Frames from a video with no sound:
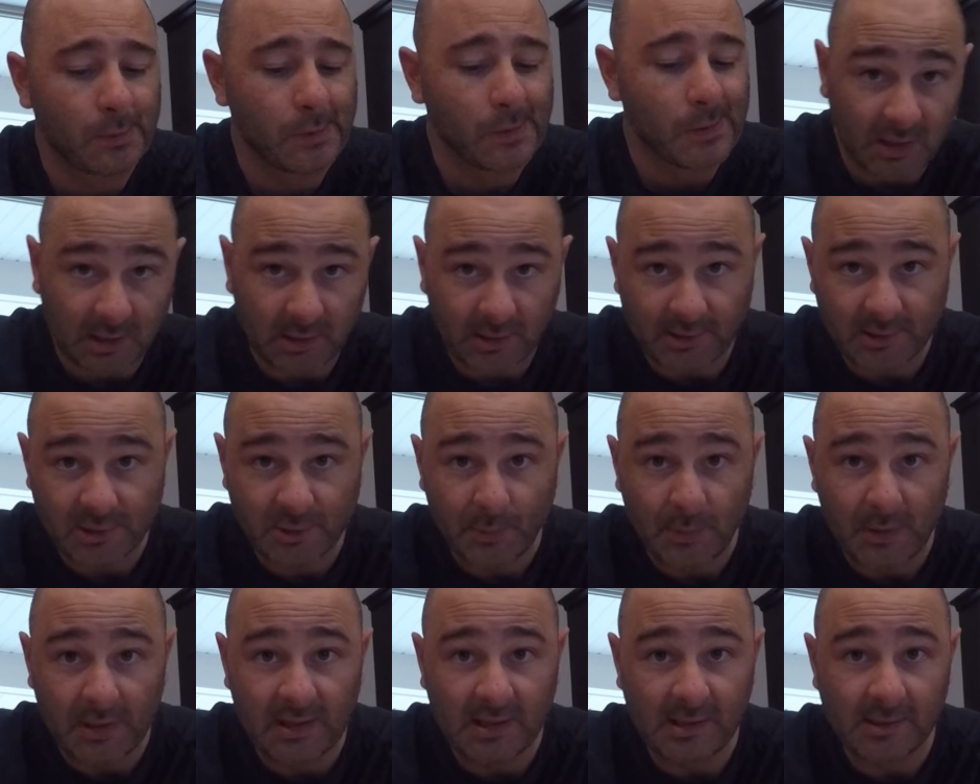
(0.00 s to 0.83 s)
A lunch
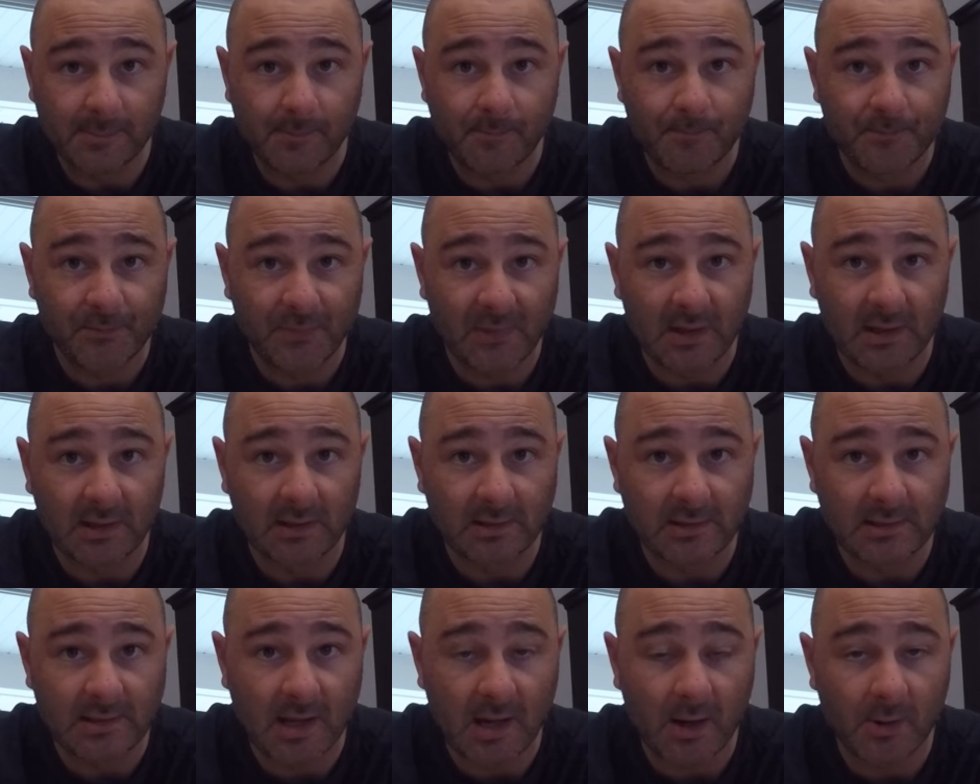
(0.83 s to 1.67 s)
meeting in
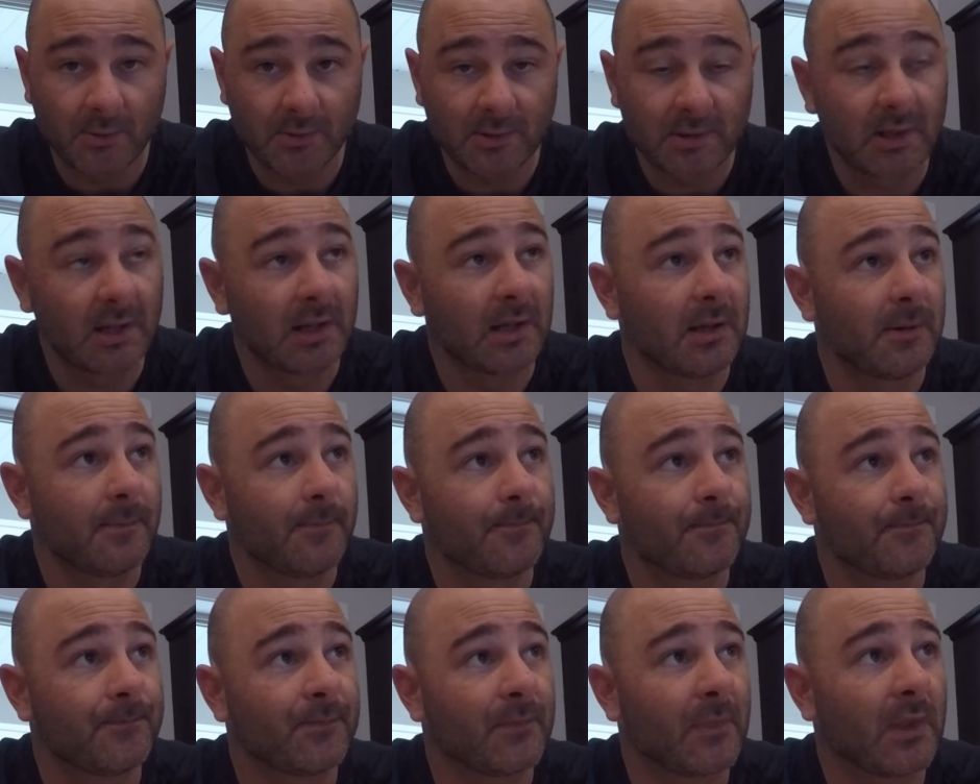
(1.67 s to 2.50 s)
town today,
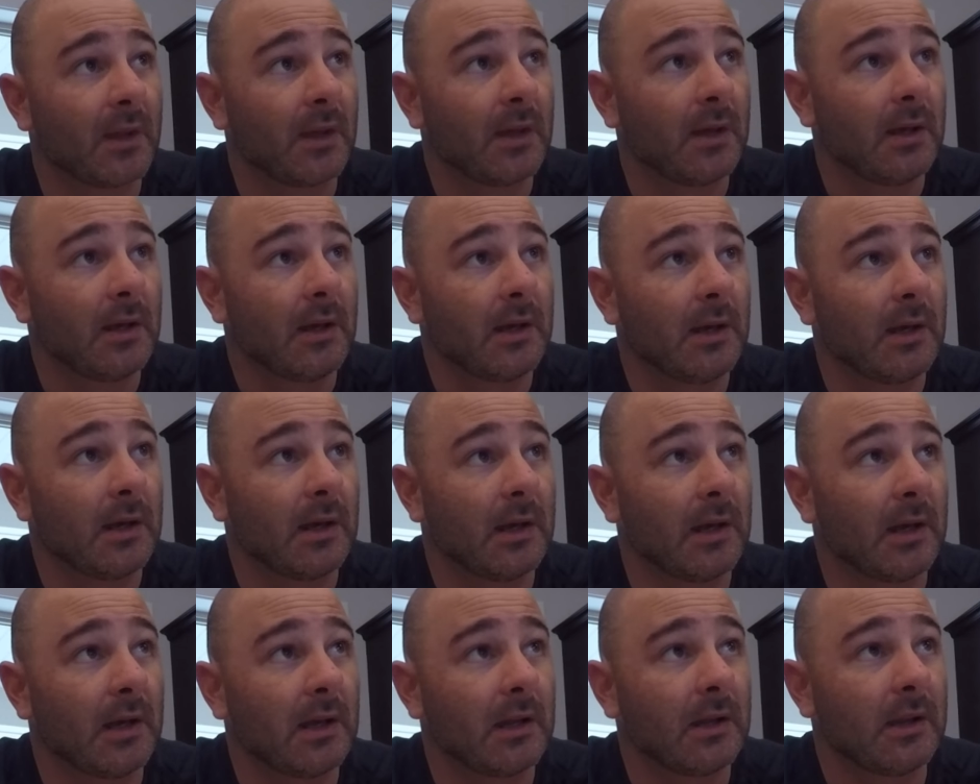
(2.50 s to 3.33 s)

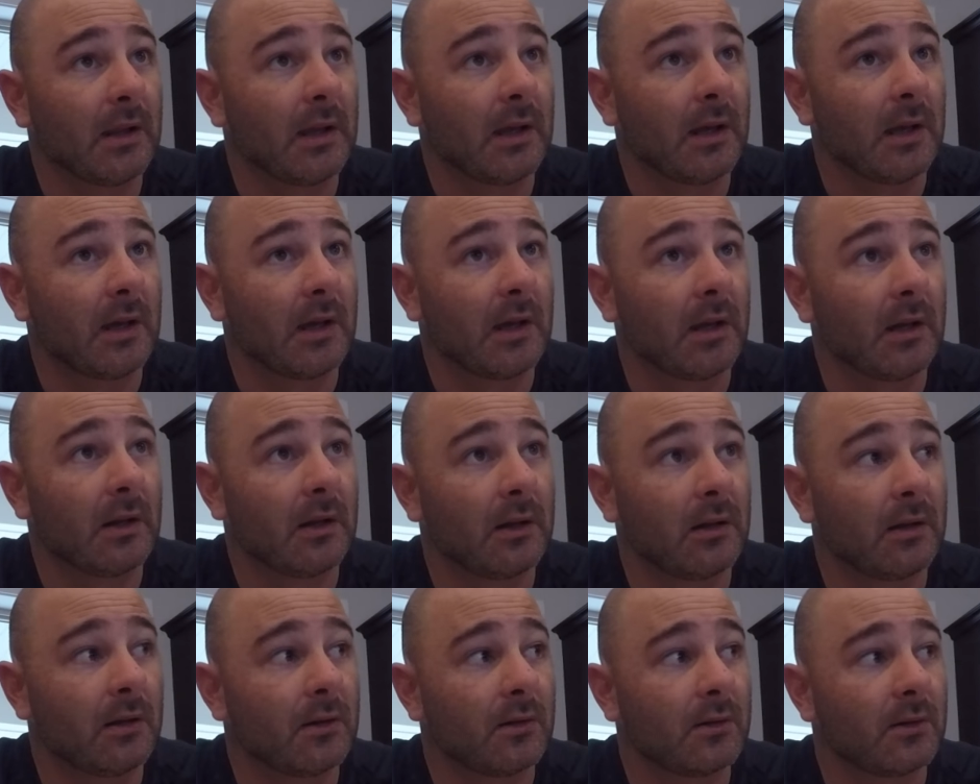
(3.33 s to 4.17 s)
and
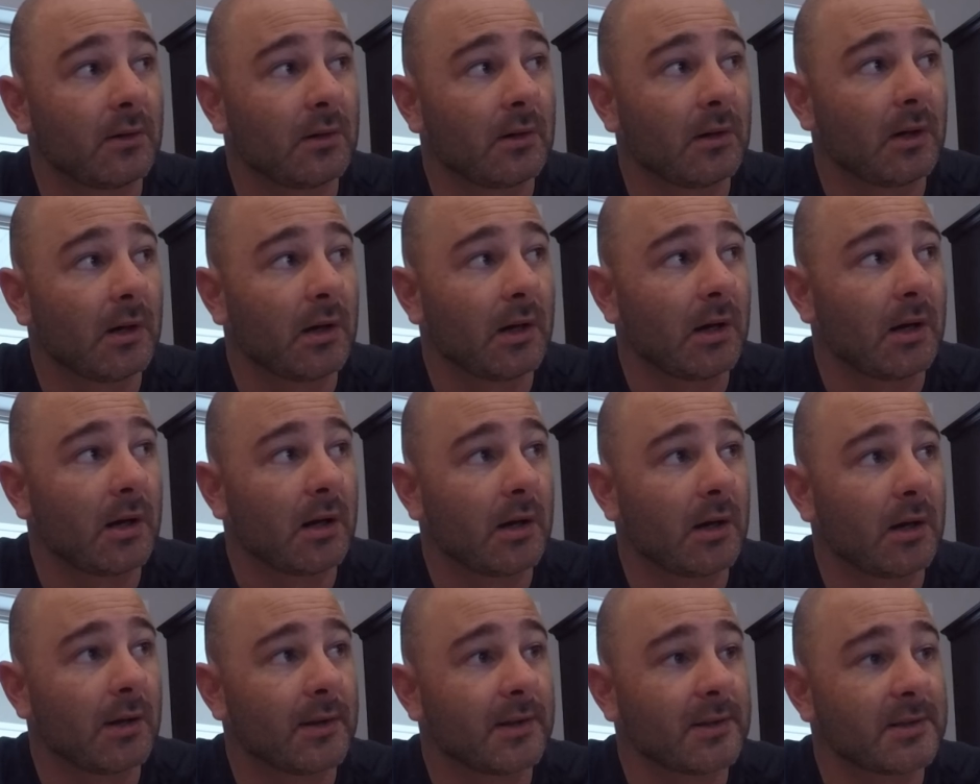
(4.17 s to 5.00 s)
then
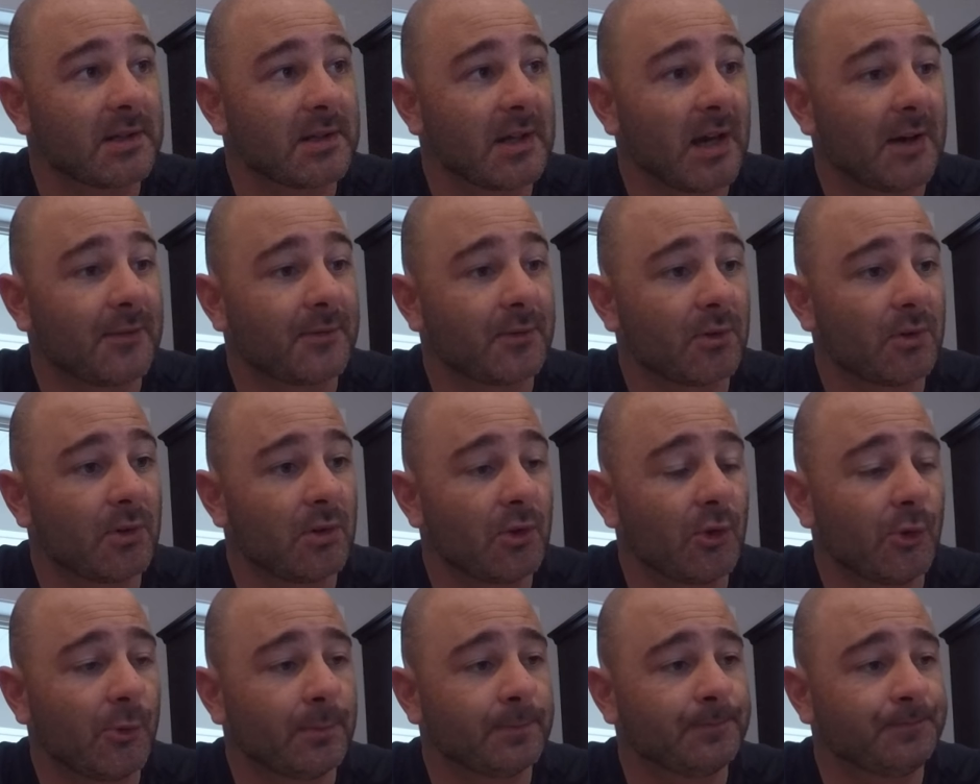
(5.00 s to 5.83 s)
this
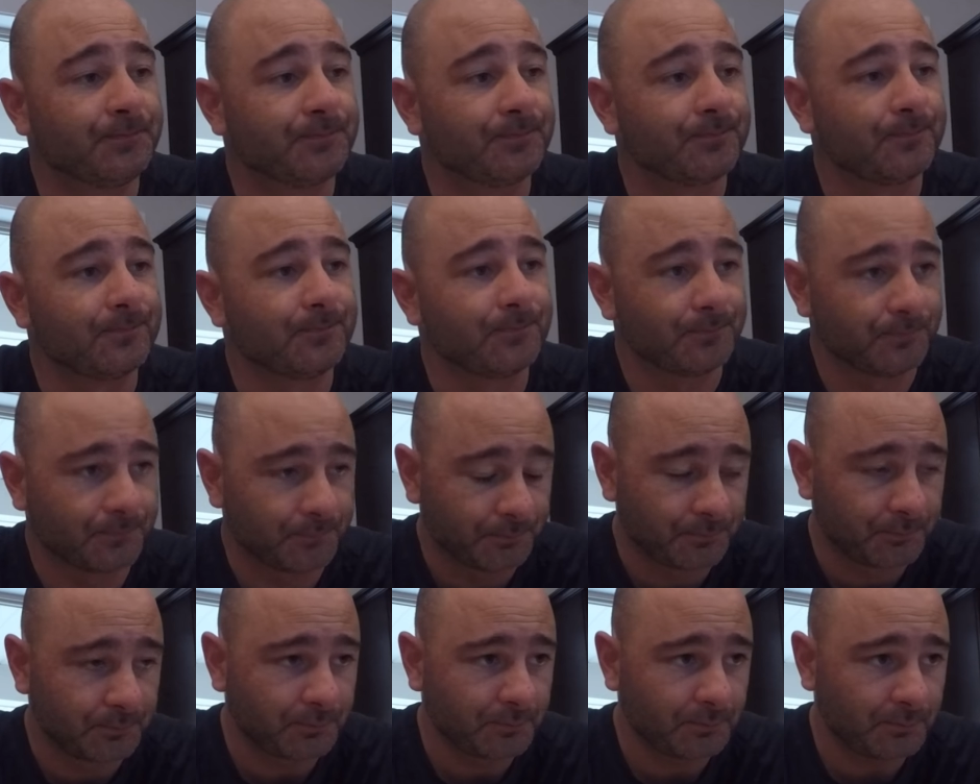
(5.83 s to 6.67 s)
afternoon,
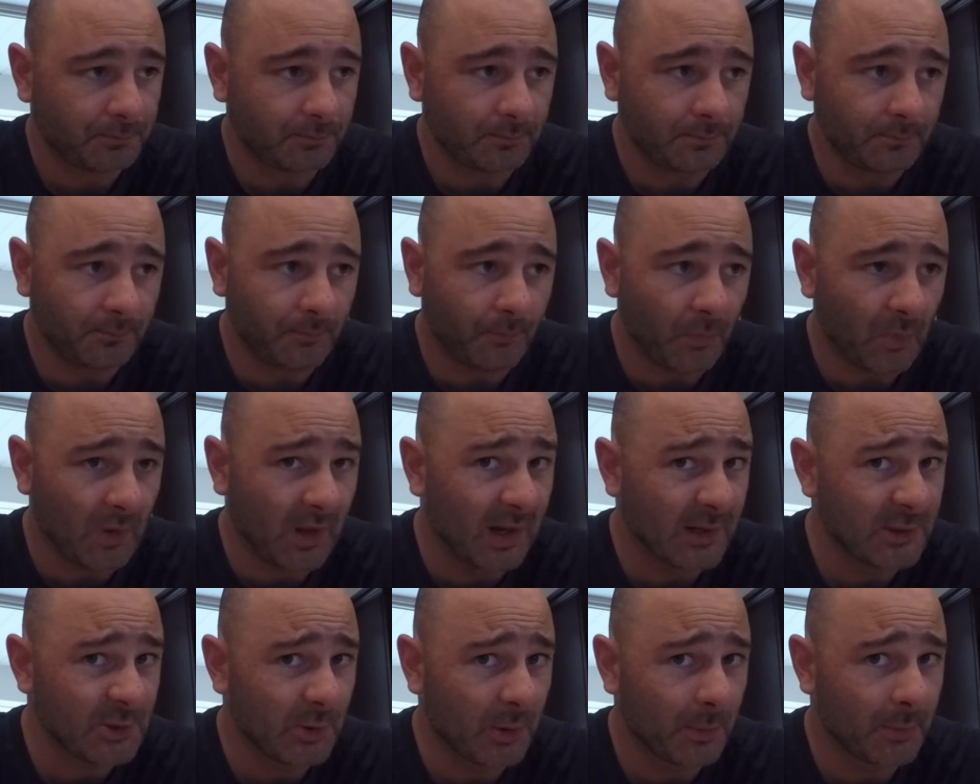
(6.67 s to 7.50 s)
not
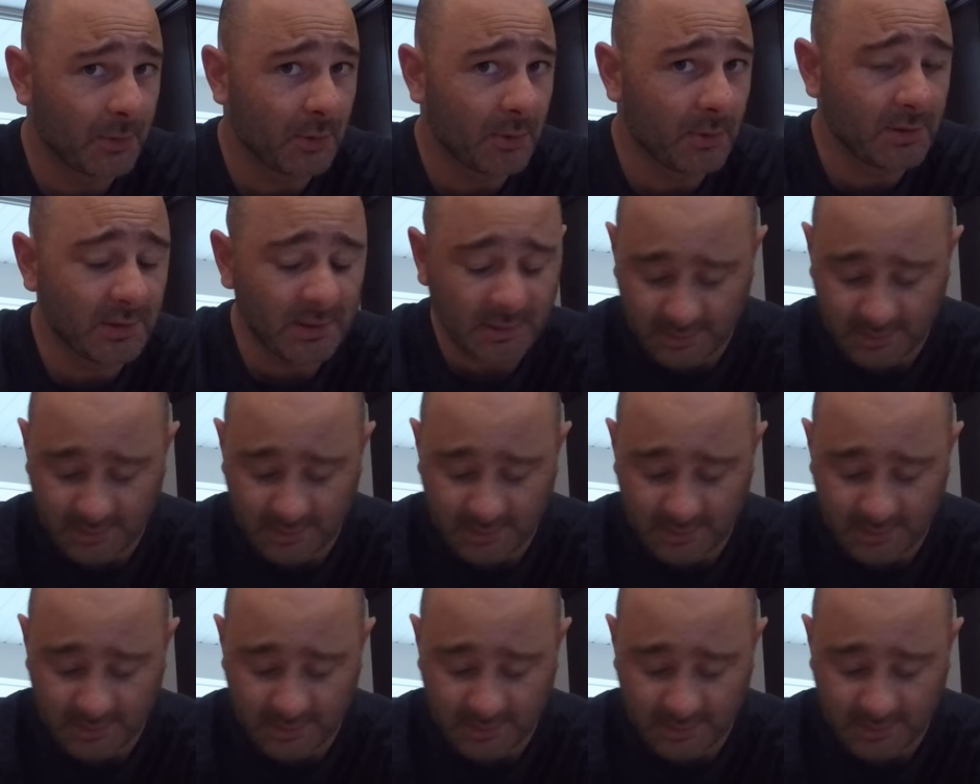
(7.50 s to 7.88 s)
sure what I'm doing just